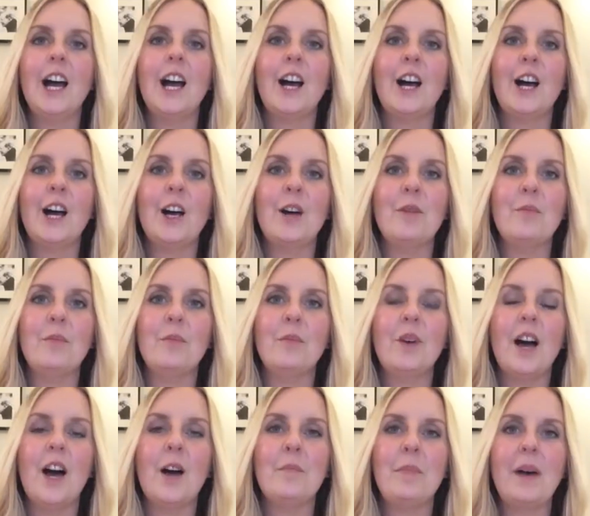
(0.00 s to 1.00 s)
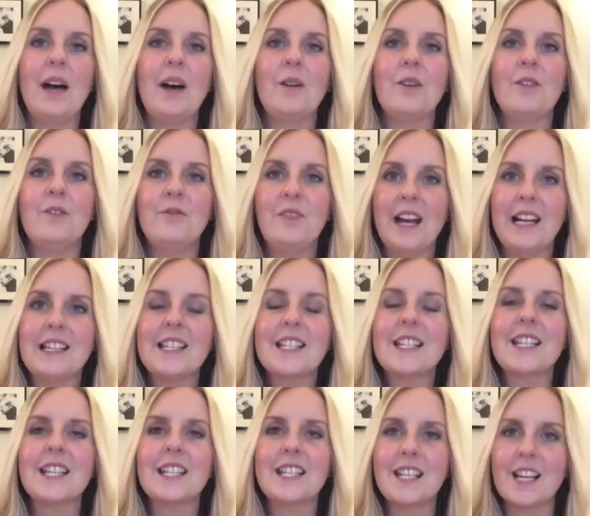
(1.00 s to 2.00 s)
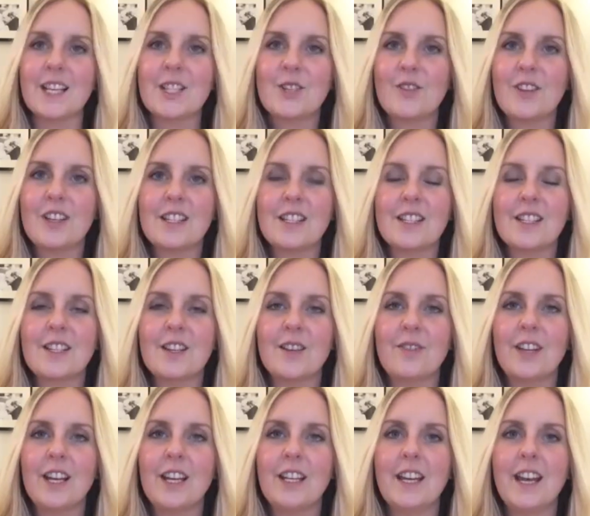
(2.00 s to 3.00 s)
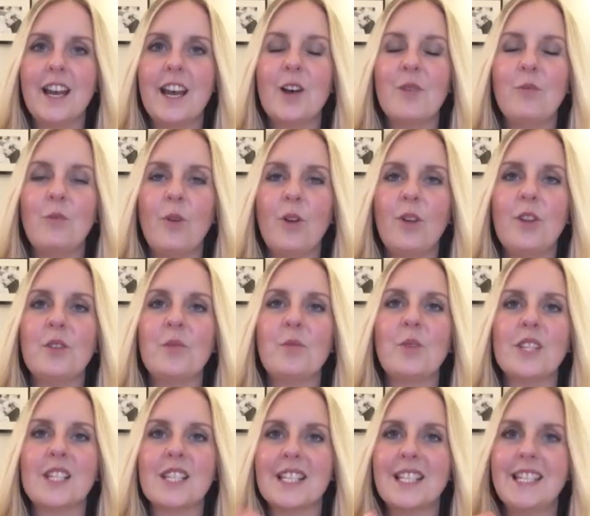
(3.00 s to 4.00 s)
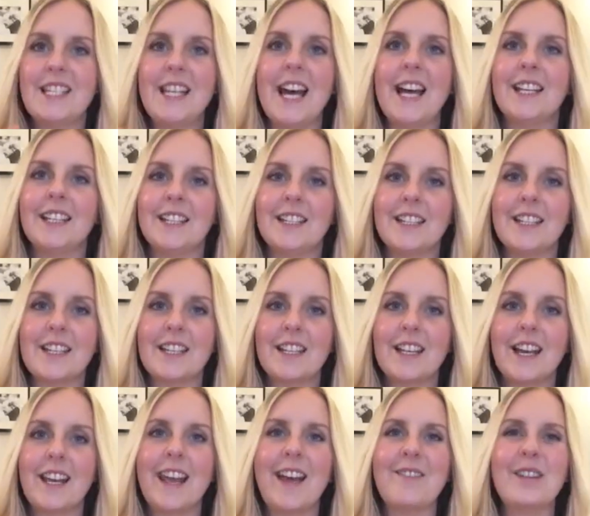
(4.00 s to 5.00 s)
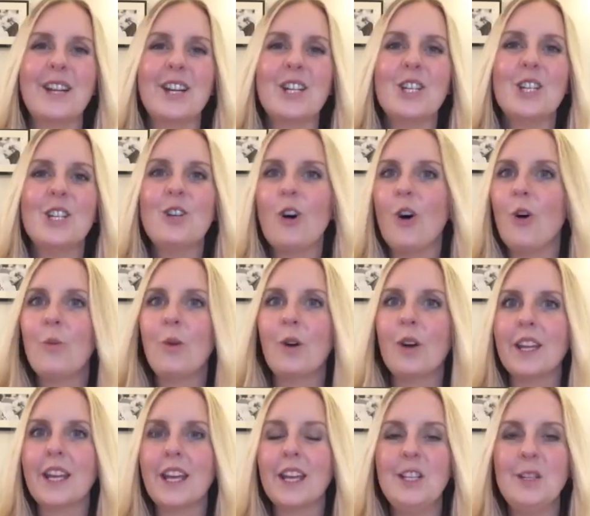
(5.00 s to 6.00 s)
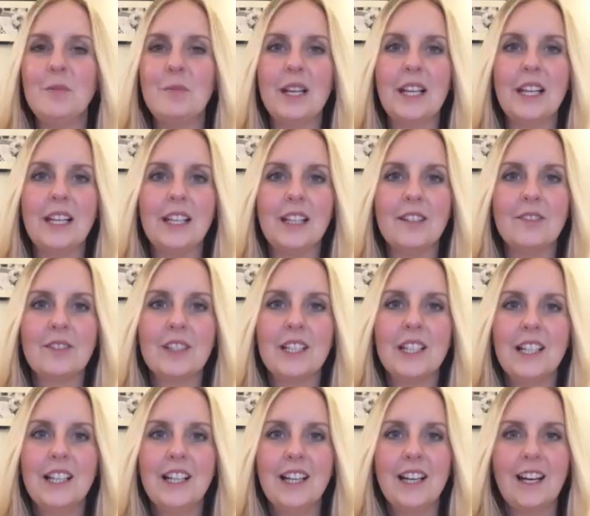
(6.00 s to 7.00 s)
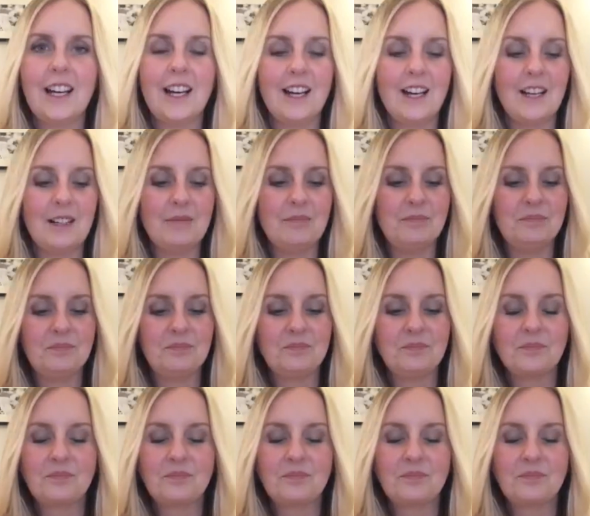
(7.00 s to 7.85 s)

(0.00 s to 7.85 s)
um, about advanced accessories and stuff like that. And one of them was a stand, and I haven't actually got one, can you believe? Um,